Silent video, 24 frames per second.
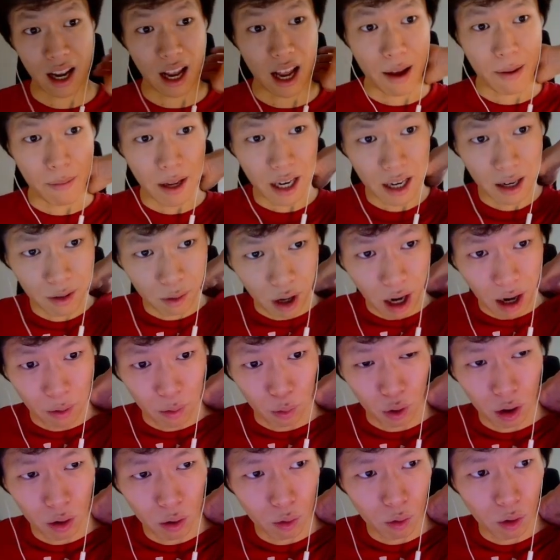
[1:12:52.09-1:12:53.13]
I mean,
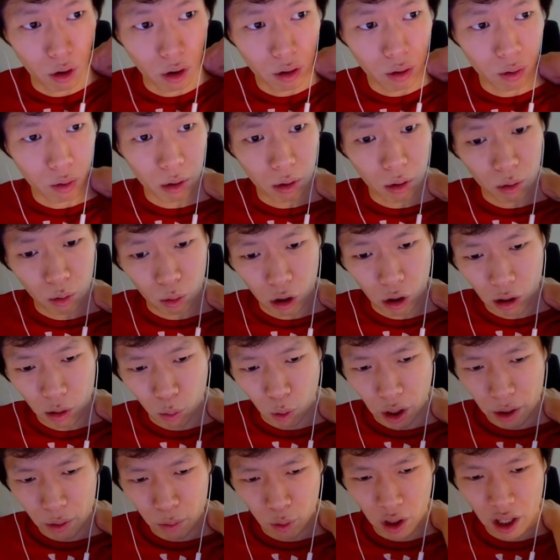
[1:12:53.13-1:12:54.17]

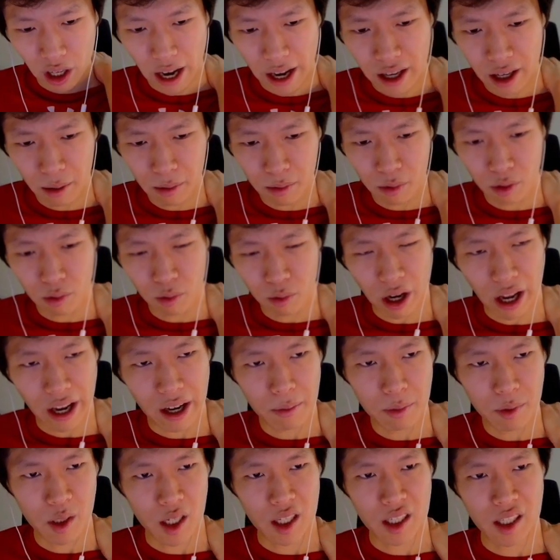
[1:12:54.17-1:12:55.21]
what
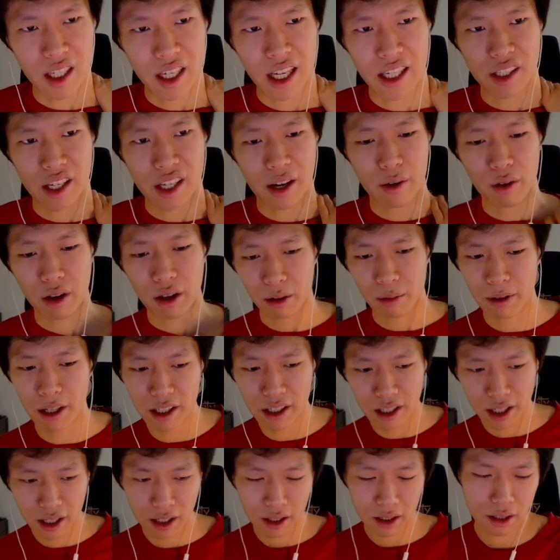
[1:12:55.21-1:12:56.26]
items does this I recommend?